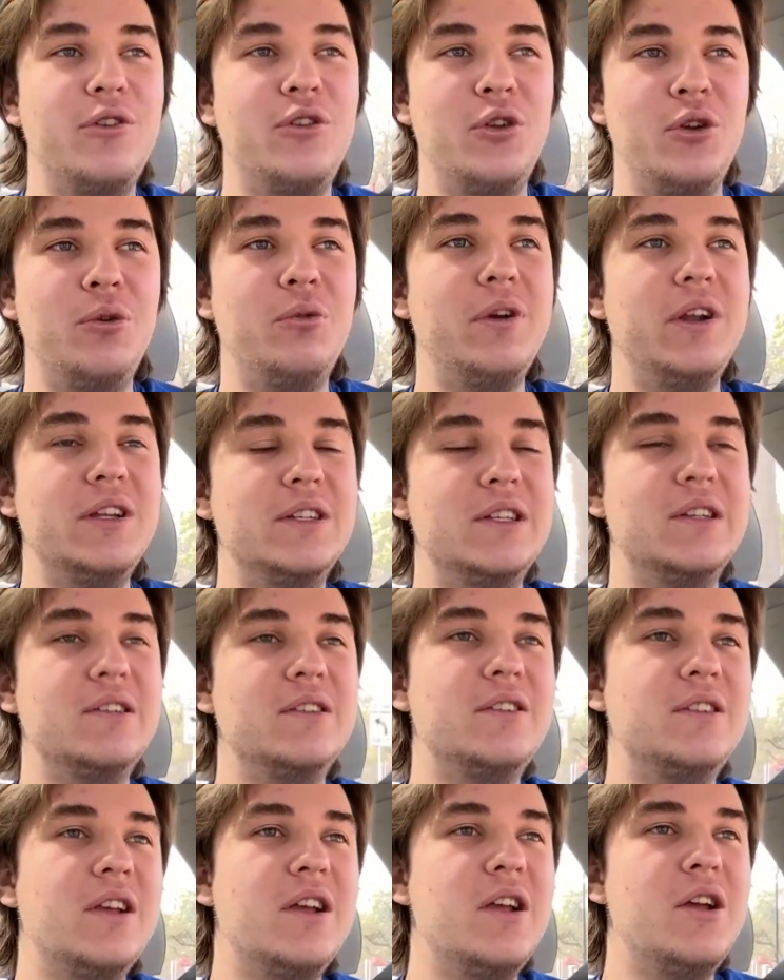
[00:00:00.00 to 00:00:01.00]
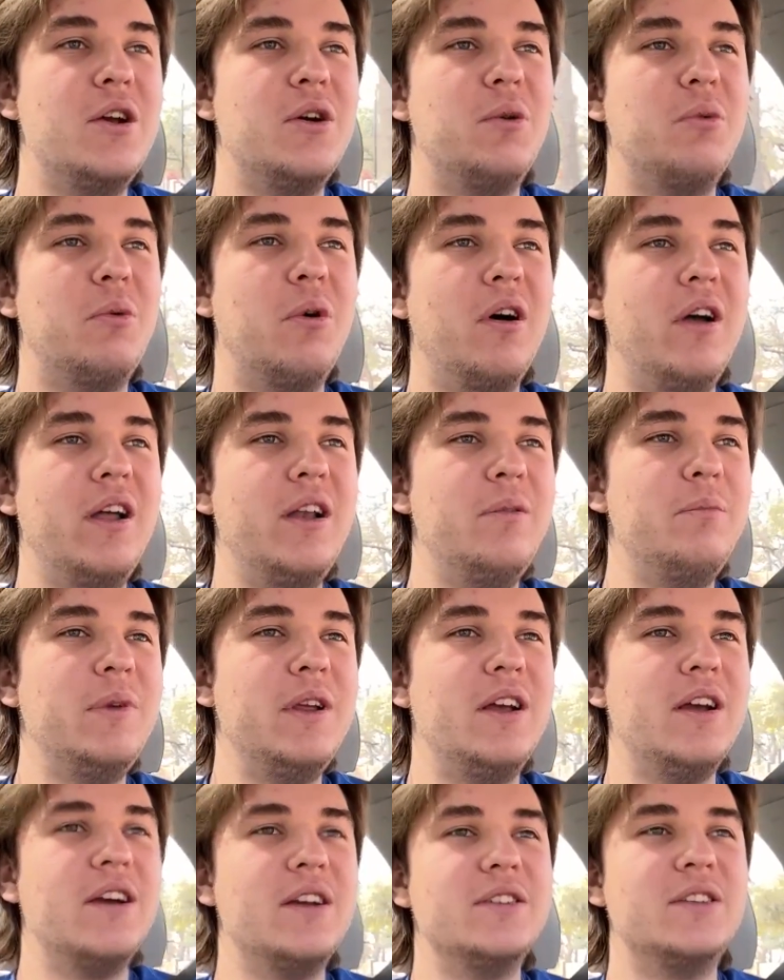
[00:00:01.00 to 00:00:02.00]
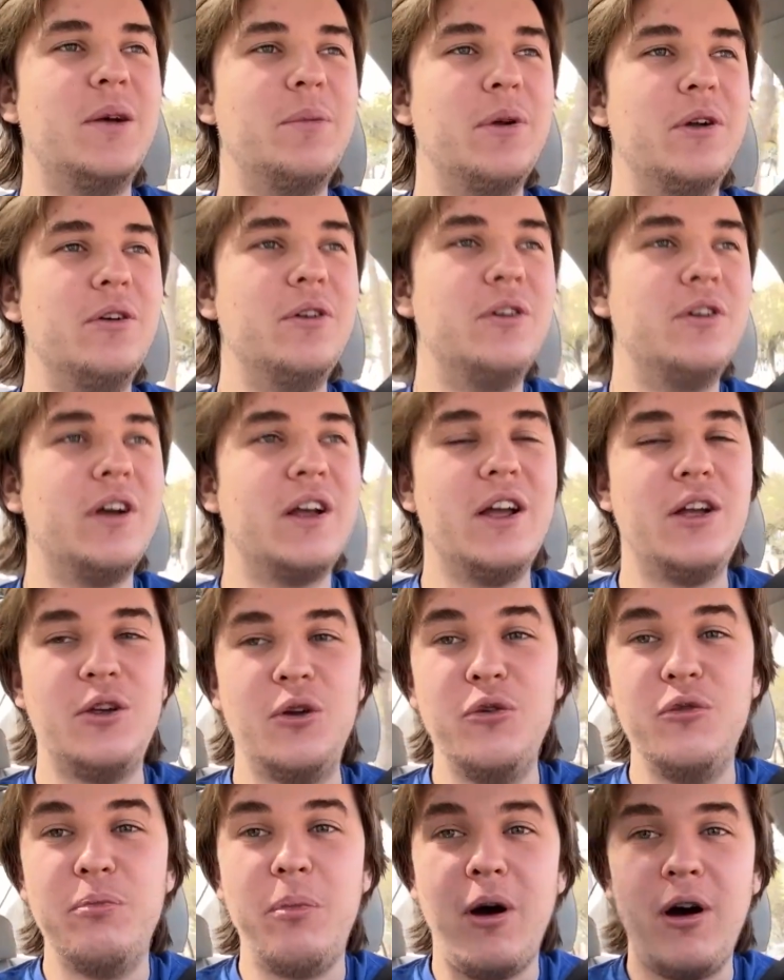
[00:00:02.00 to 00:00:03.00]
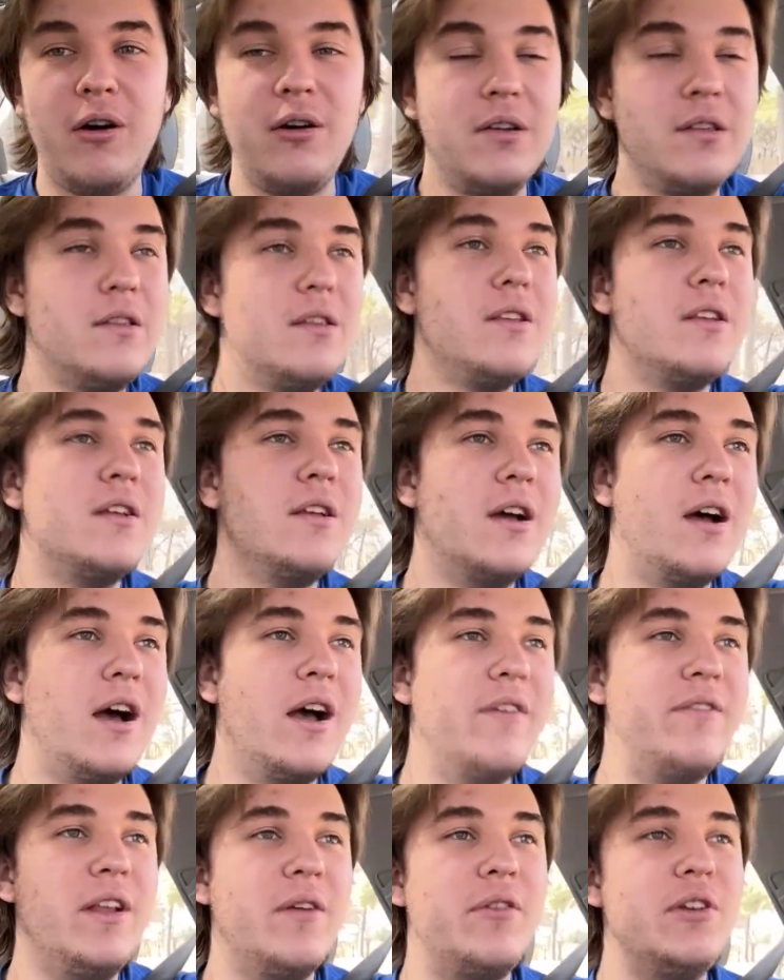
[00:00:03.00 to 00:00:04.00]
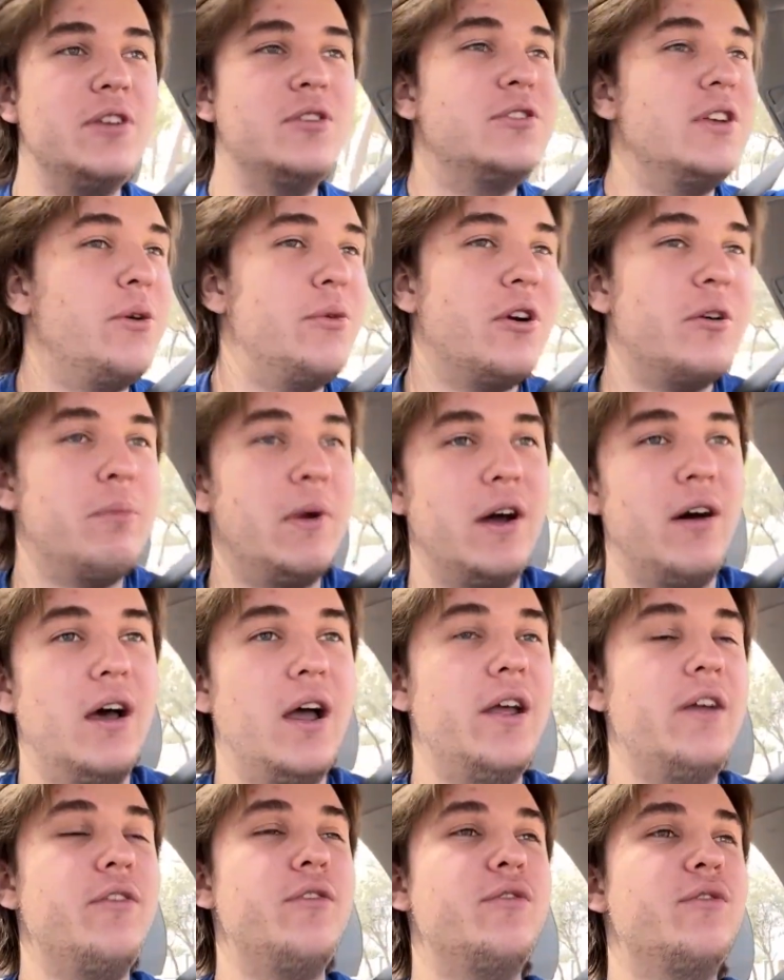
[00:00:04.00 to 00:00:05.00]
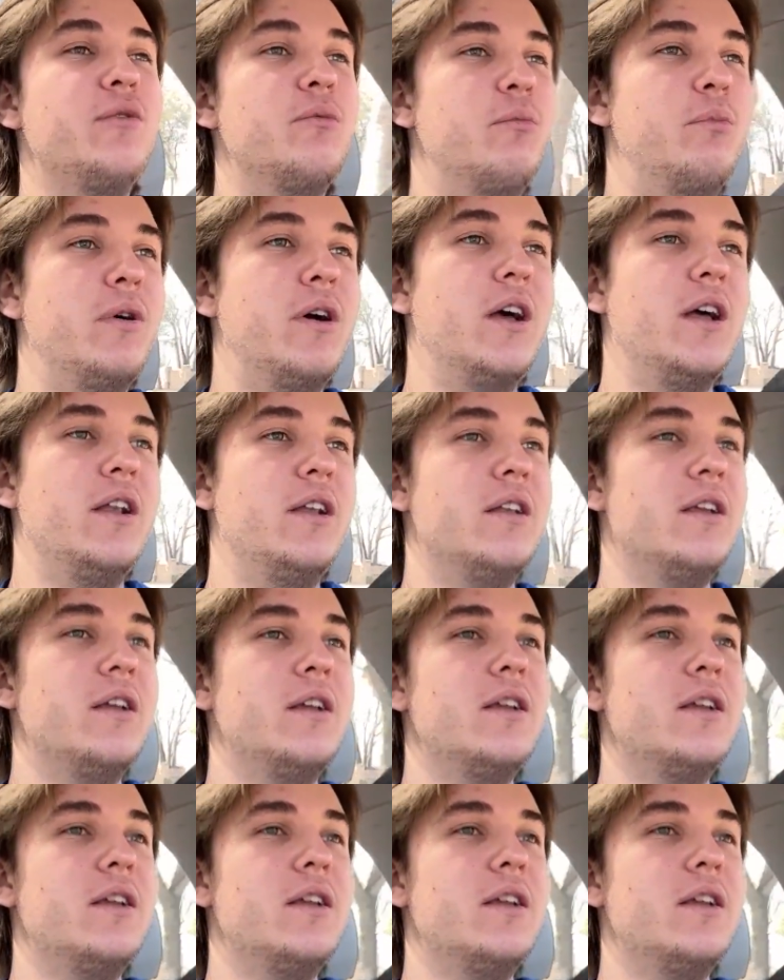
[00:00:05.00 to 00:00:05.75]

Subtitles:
for two reasons. One, because I'm going to look like a goofball. I've never used that word in my life, but